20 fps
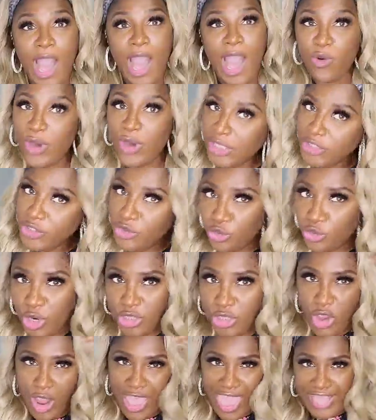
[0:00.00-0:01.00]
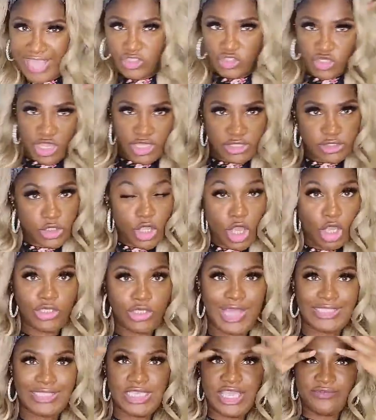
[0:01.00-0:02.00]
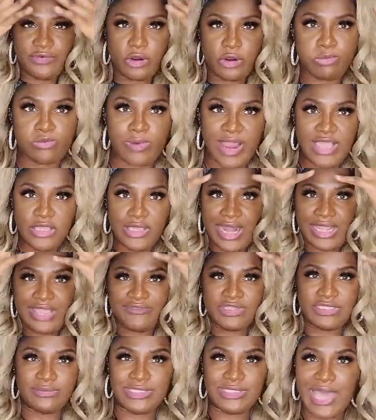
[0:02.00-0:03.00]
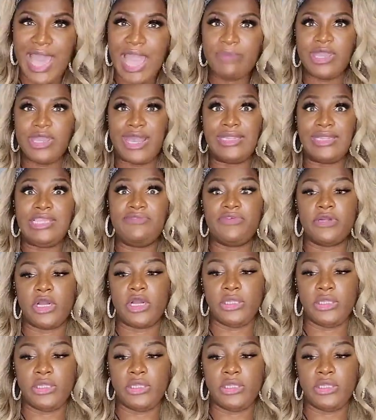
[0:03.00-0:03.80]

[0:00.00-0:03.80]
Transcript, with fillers: how you grow your edges. You got to give her a break. You got to give her some time. You got to leave her